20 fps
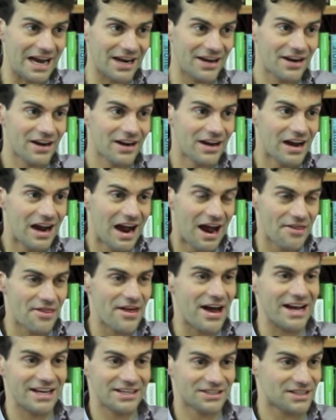And
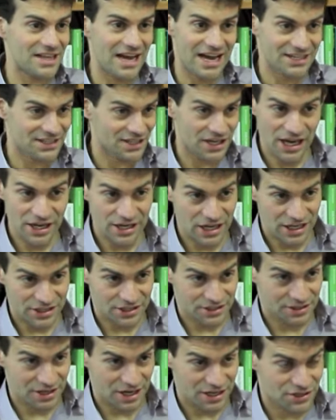that is
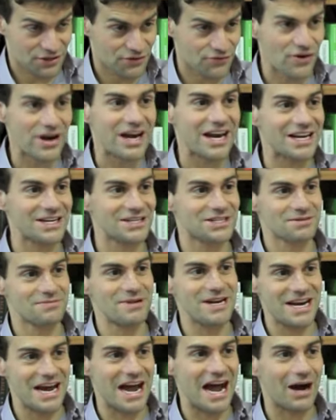as thrilling
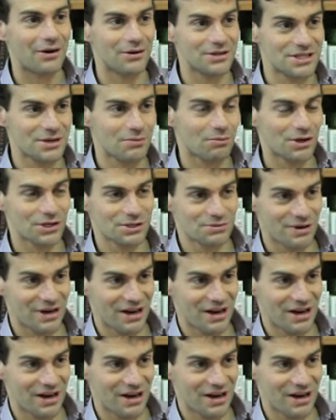to me now as it